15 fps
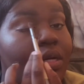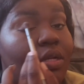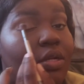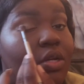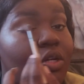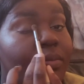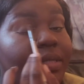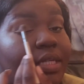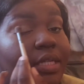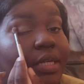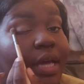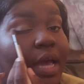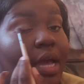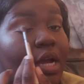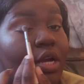Nobody
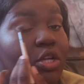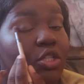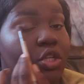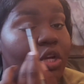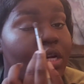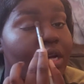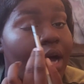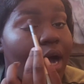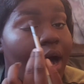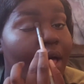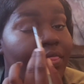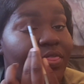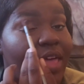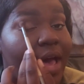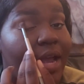cares. You're
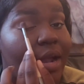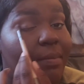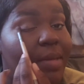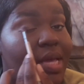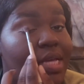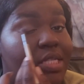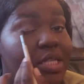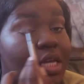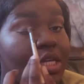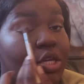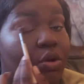not that amazing.